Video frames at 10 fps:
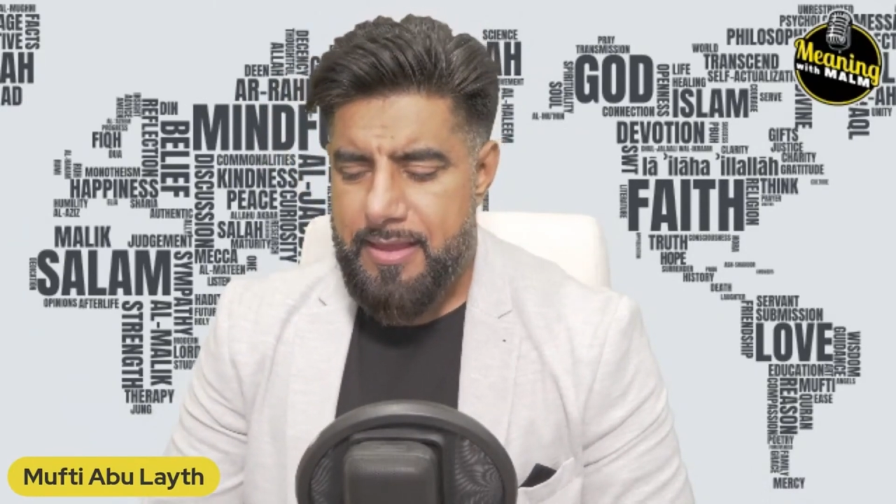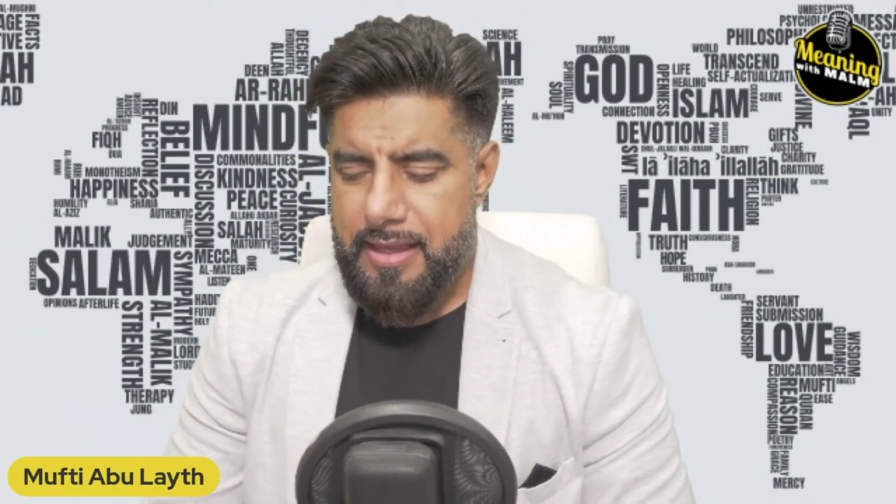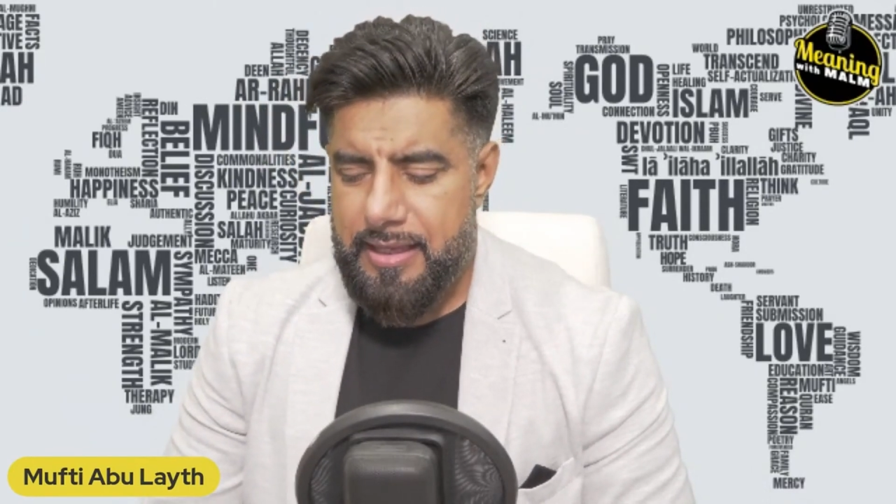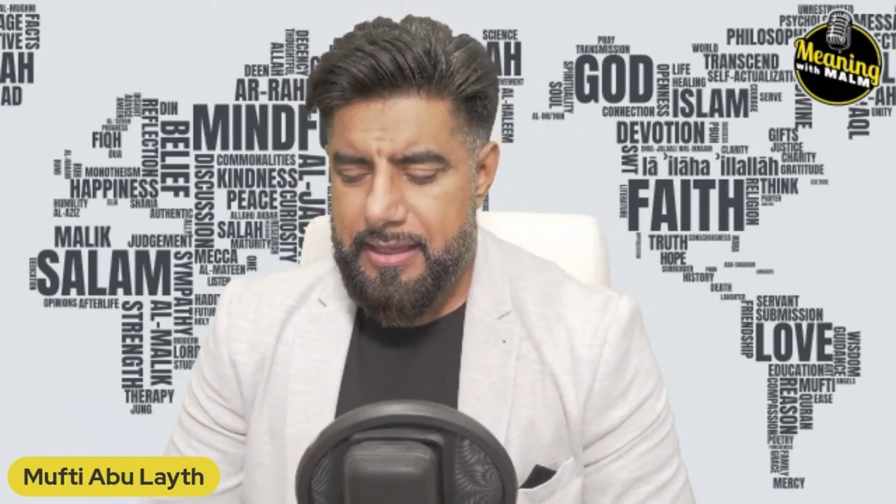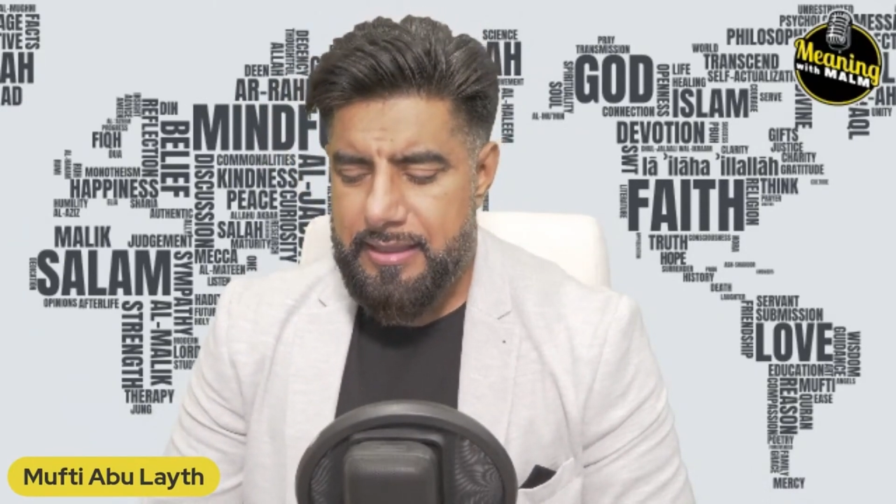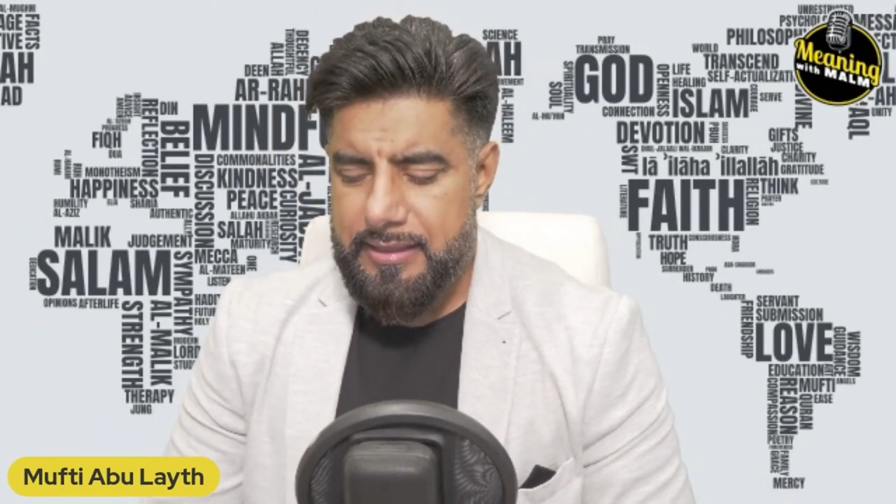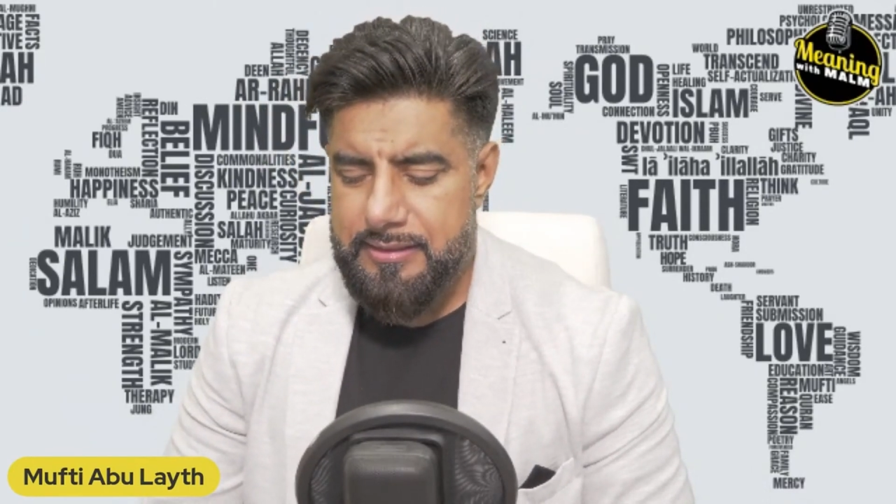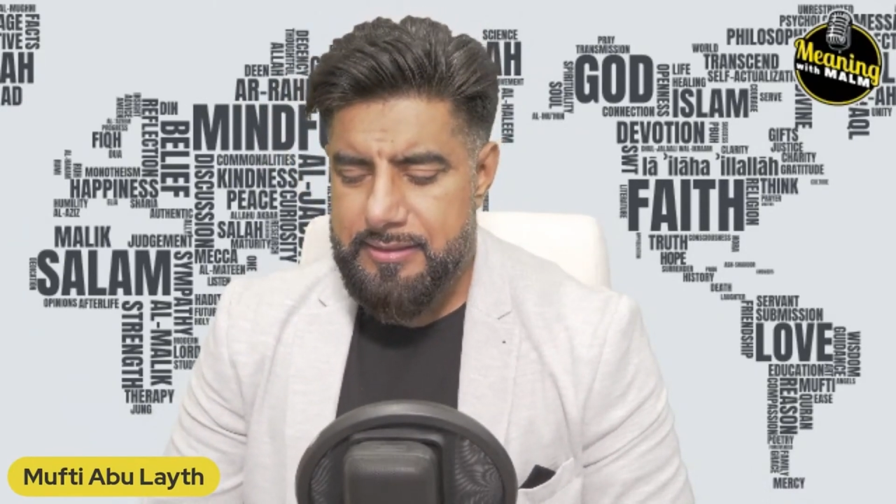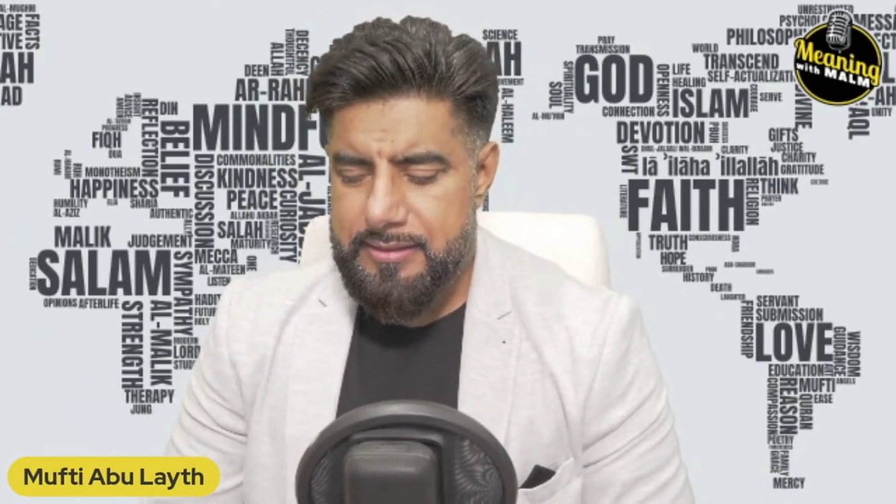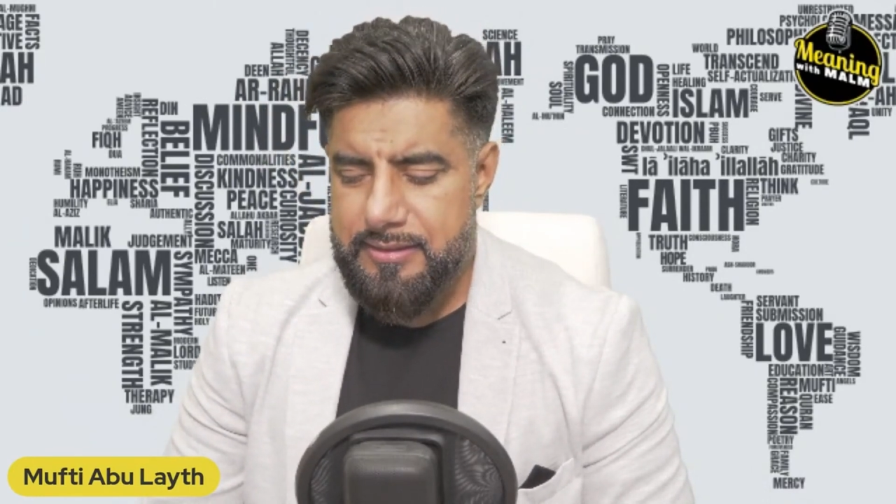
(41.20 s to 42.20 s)

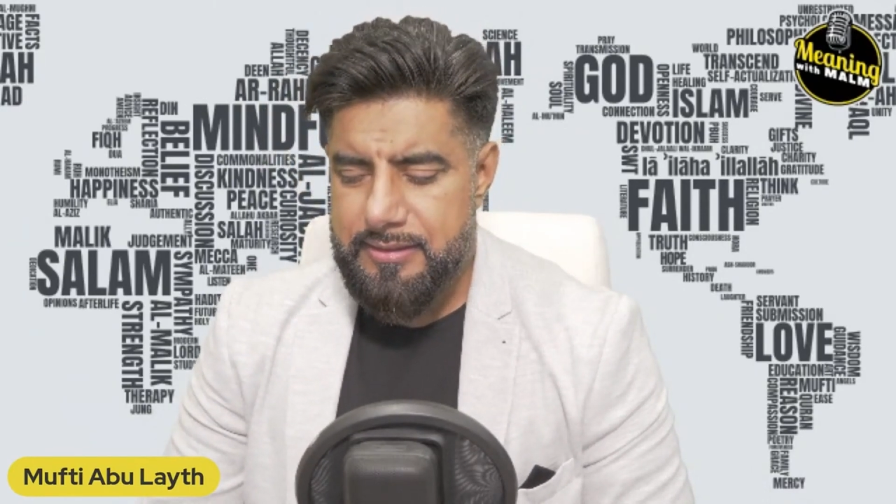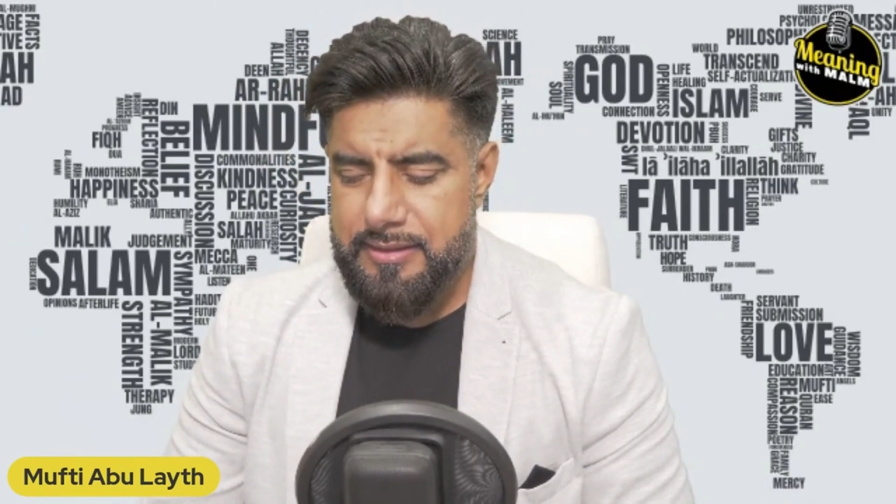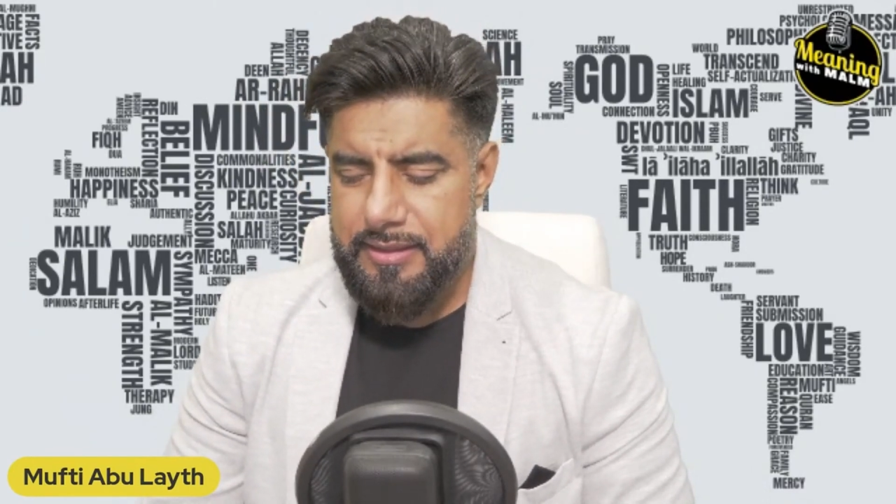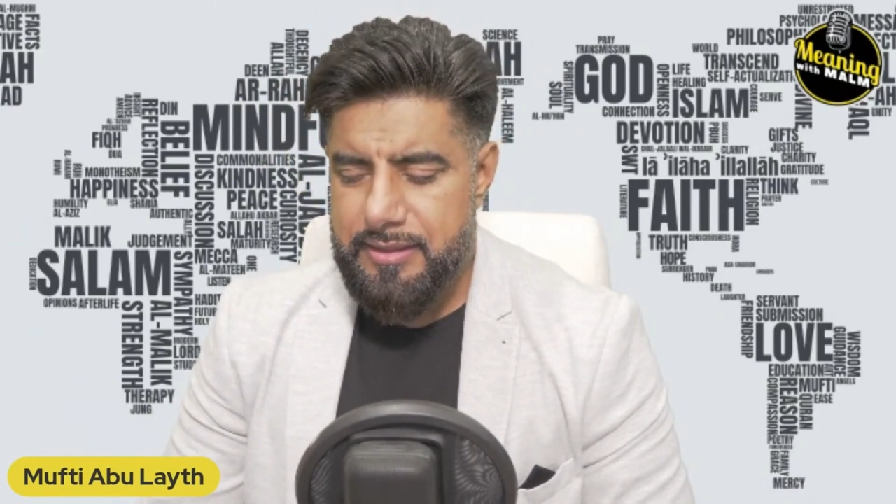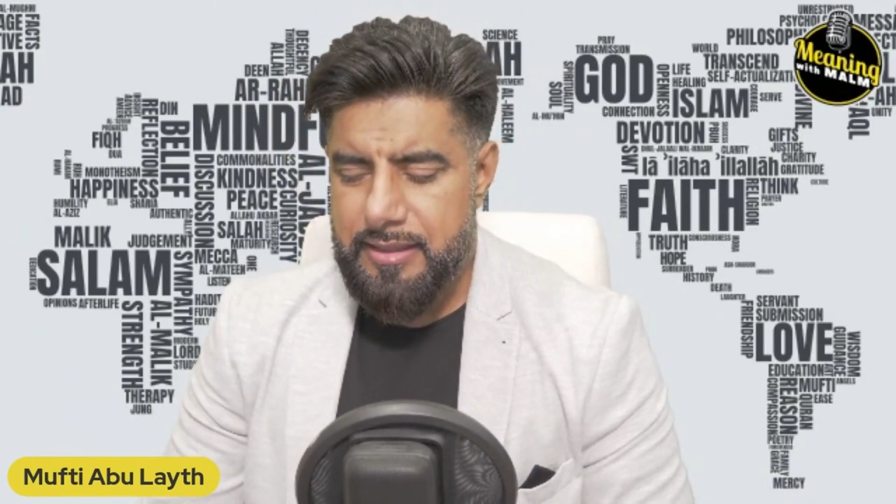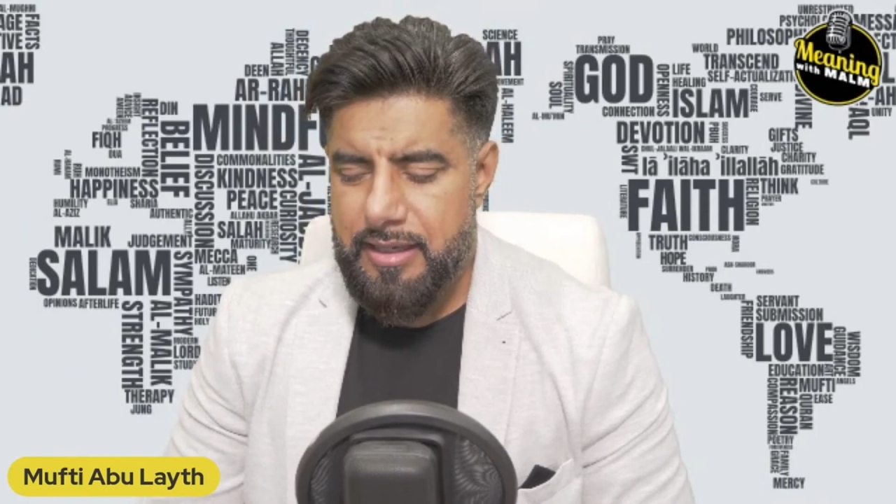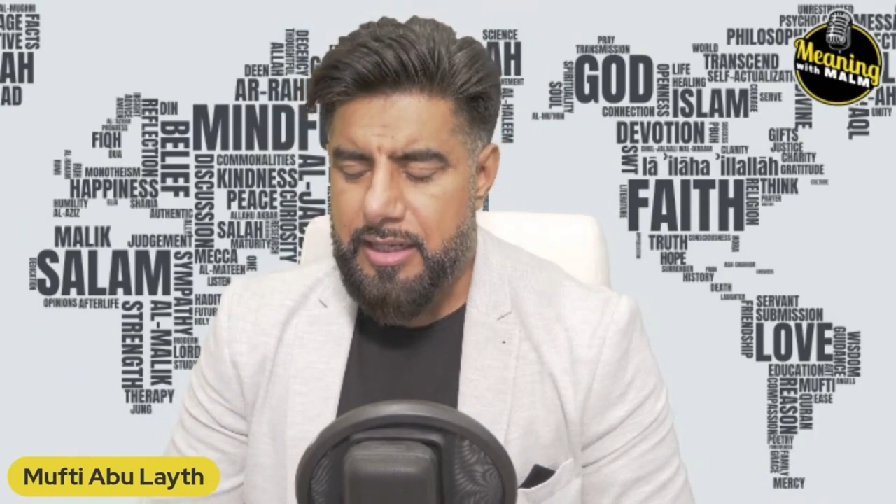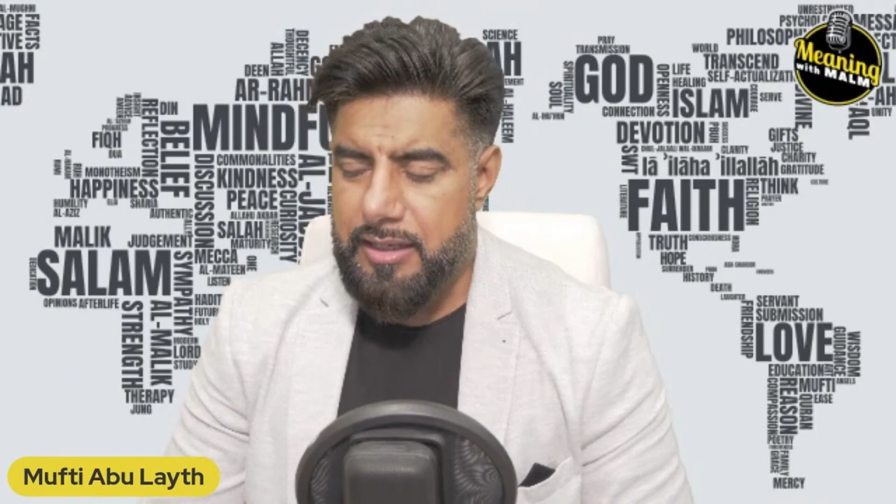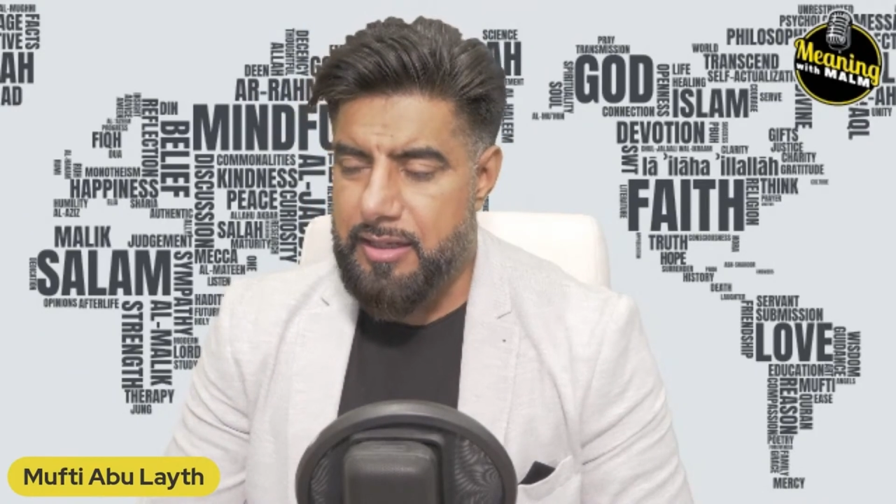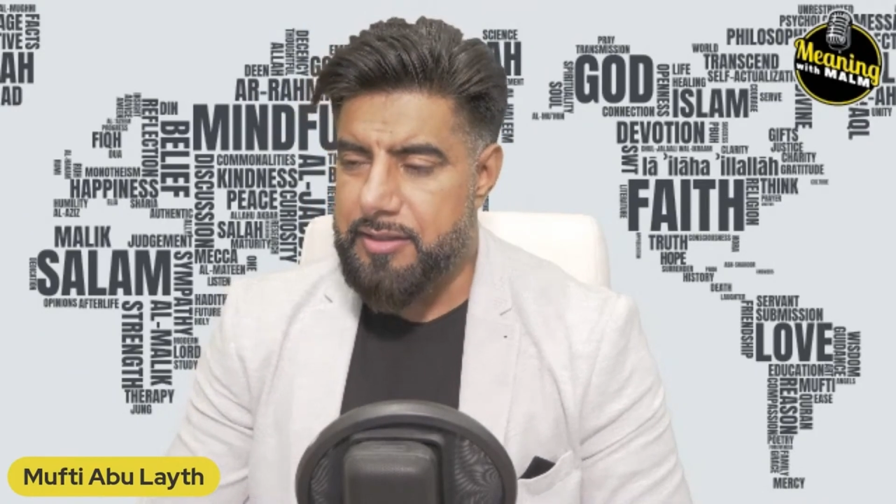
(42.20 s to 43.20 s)
And
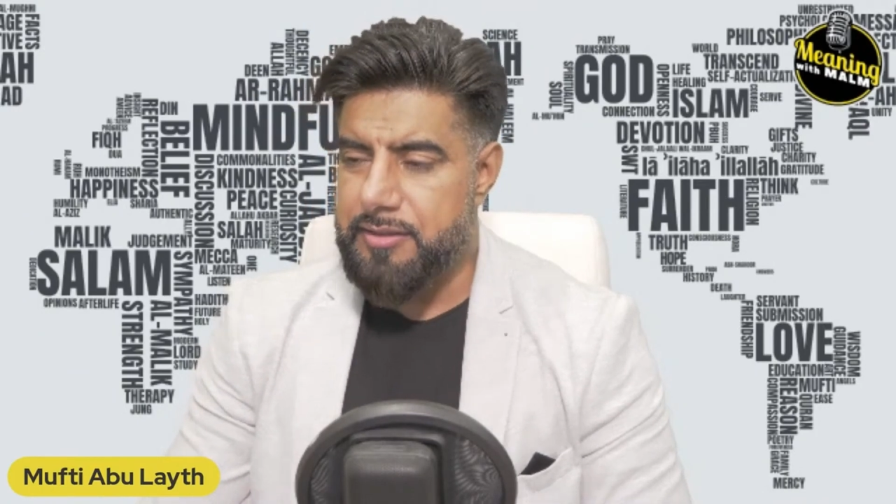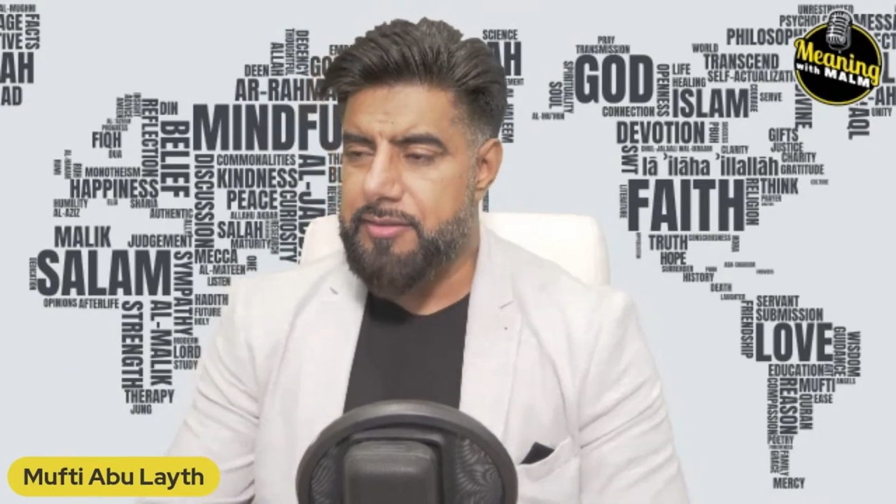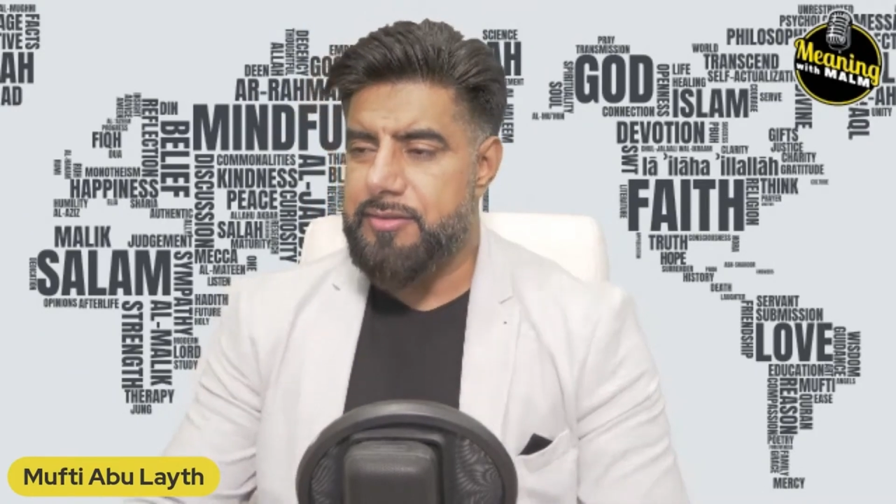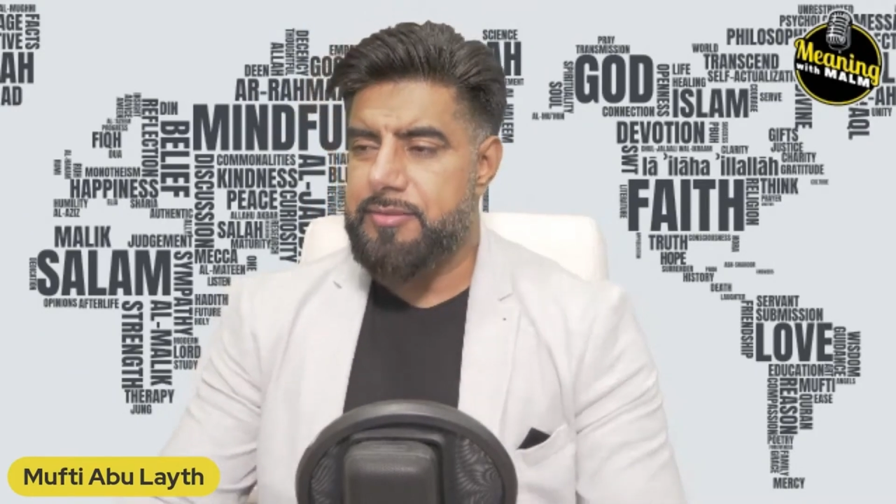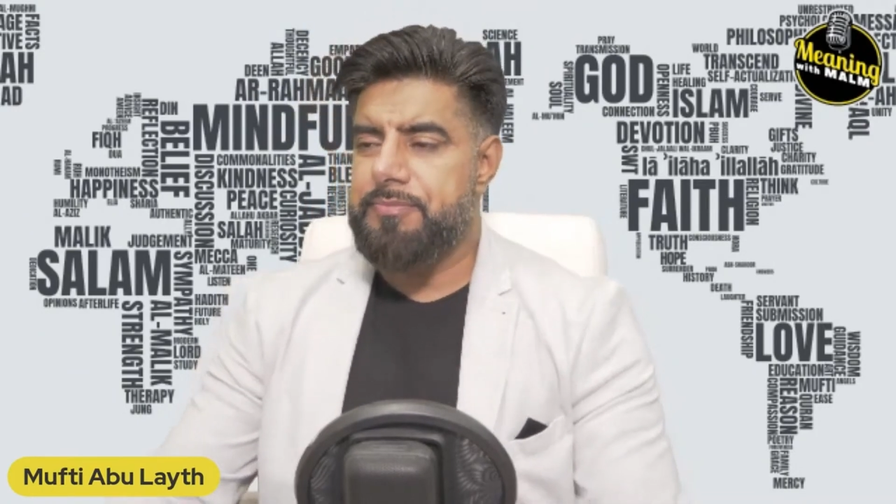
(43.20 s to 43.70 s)
I, I